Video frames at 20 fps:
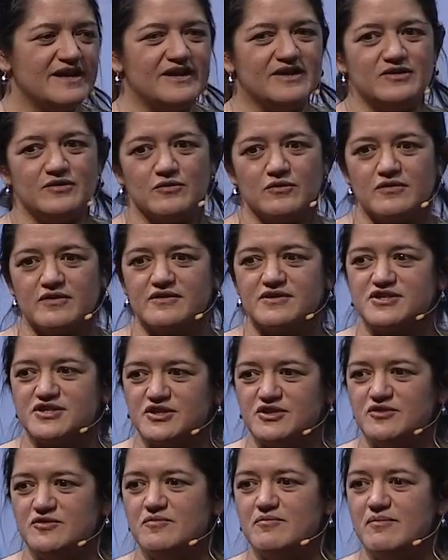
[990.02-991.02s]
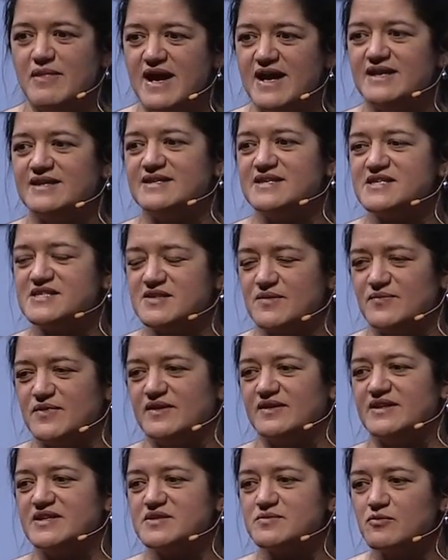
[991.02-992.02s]
in order to make this
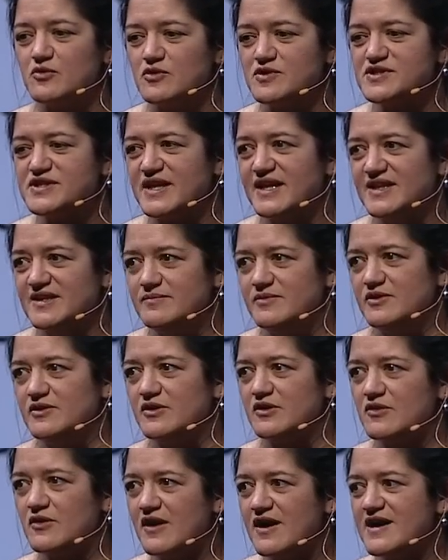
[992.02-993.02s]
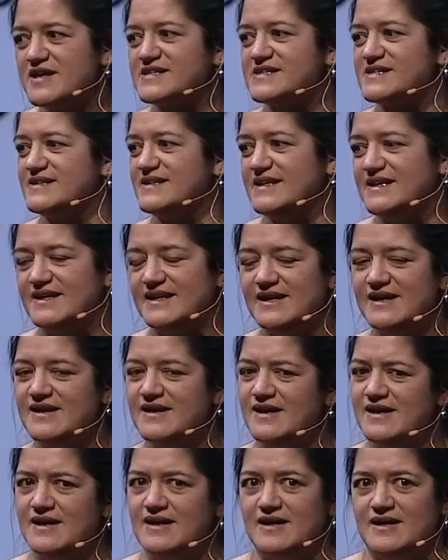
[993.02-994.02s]
something that is more scalable across the
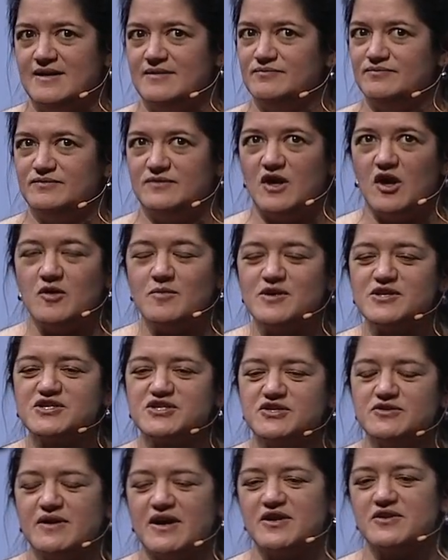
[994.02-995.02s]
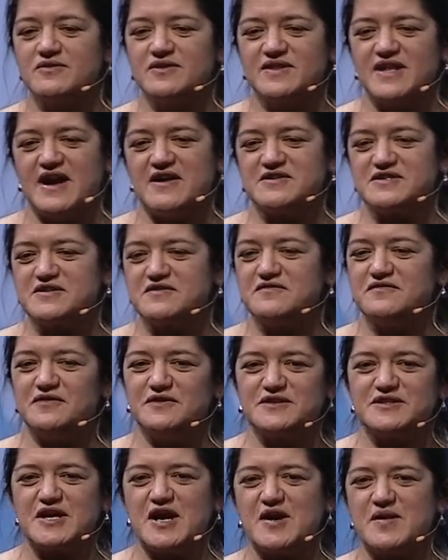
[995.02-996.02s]
almost 200,000
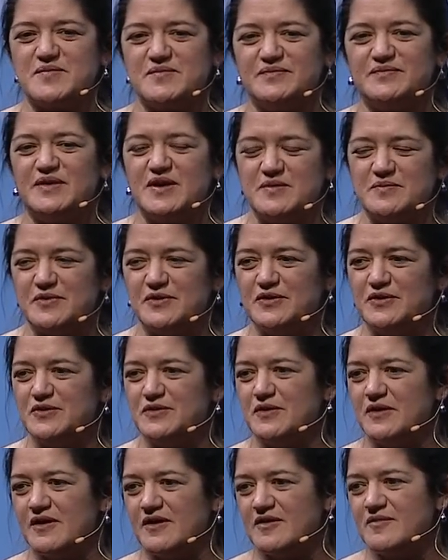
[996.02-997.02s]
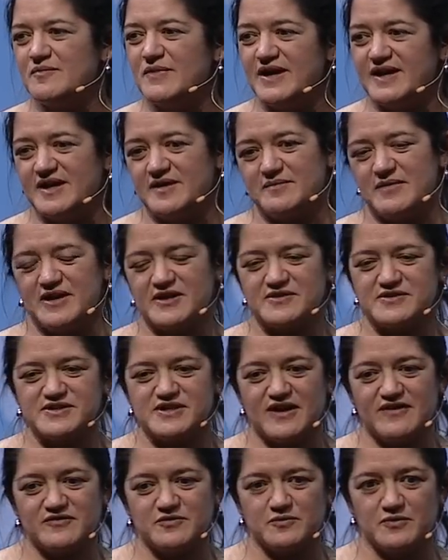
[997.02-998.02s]
full time people who are making
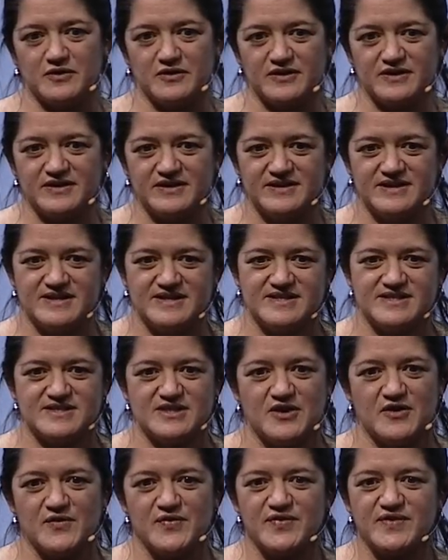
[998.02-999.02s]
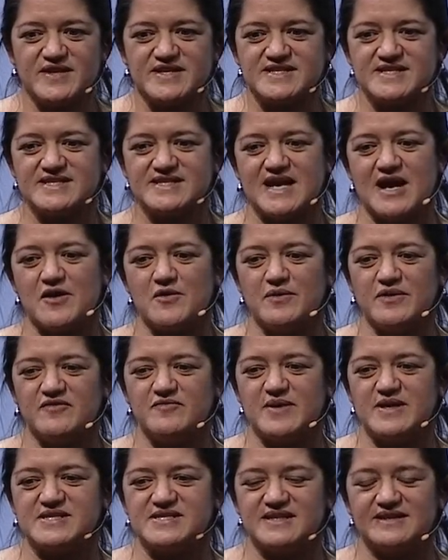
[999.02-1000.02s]
Microsoft work. So, this is how we've
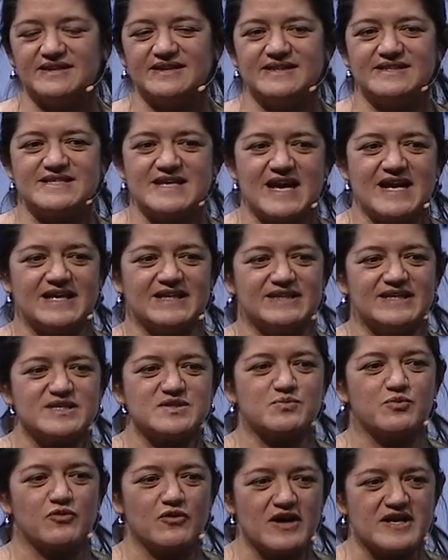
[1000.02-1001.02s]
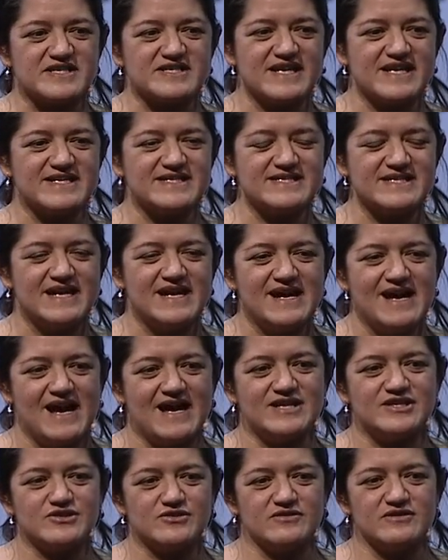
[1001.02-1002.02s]
basically taken this process
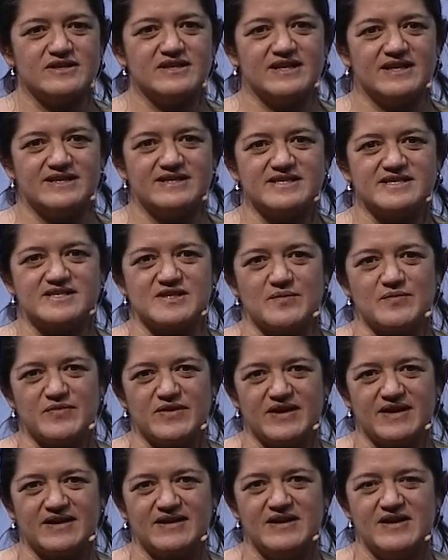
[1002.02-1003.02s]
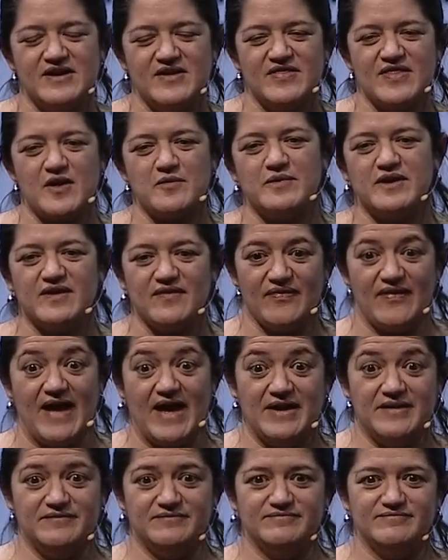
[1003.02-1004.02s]
and turned it into something that we can
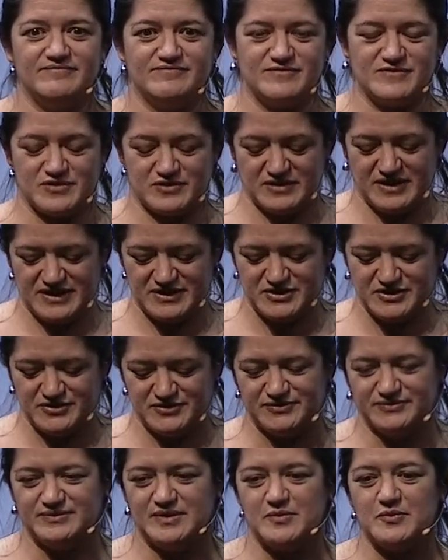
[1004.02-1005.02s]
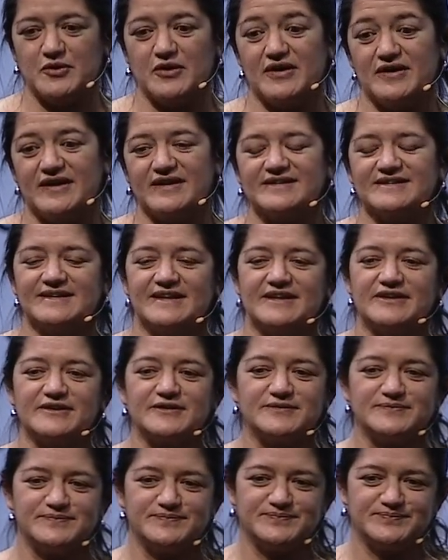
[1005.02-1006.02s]
then turn into a product later.